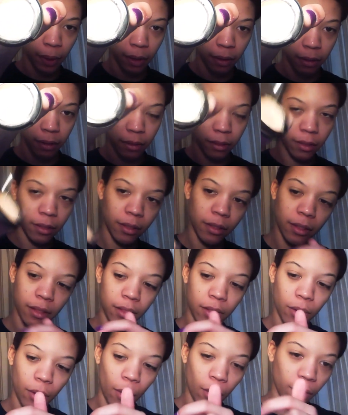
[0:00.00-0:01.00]
but
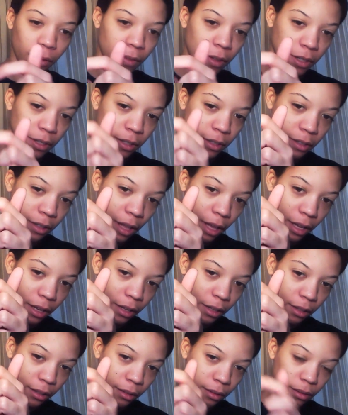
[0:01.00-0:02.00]
all of this is
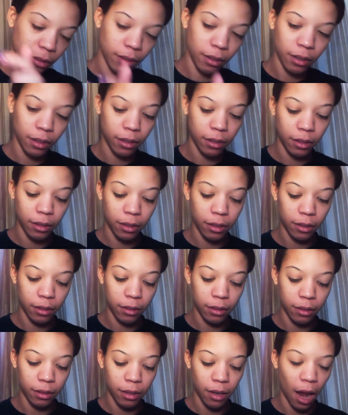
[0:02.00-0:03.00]
like
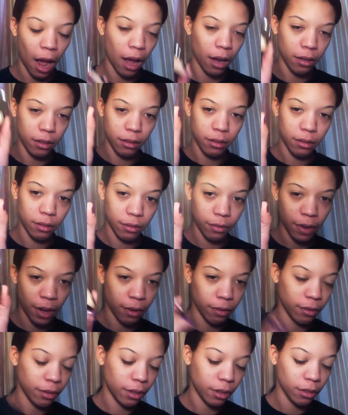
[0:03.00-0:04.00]
not
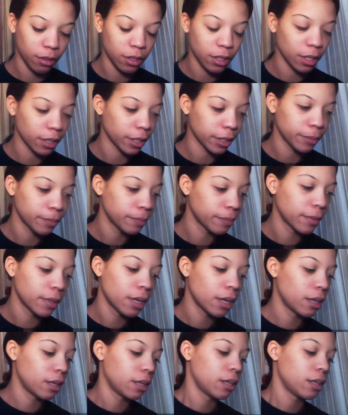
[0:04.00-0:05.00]
concealer.
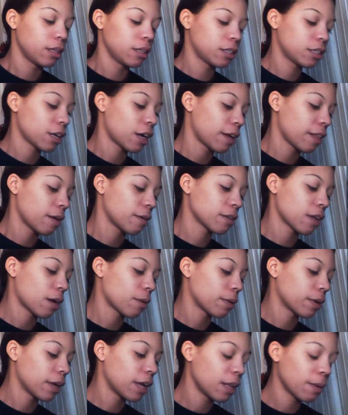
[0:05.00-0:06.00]
Sorry, that was
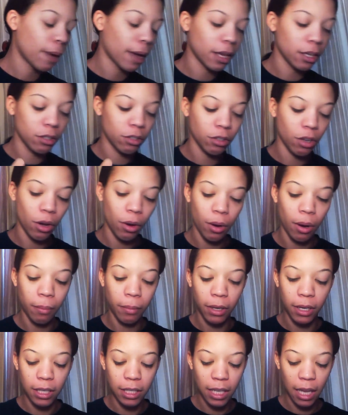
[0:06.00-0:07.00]
awkward. Anyway, so
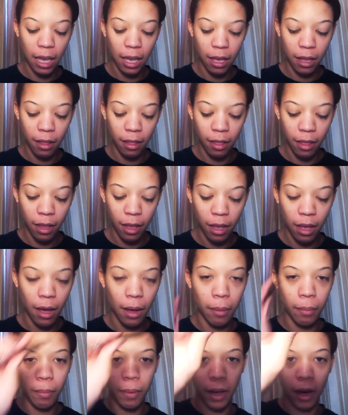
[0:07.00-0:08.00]
I'm going to take
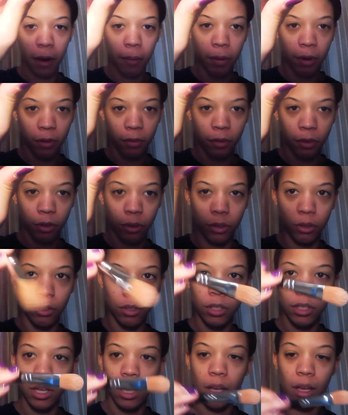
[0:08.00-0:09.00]
the
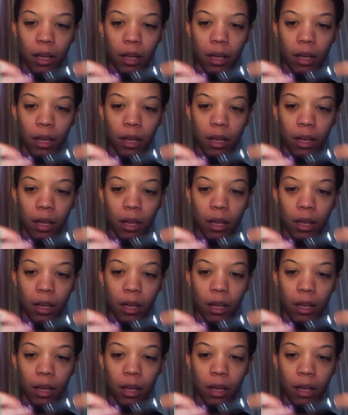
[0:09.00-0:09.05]
BareMinerals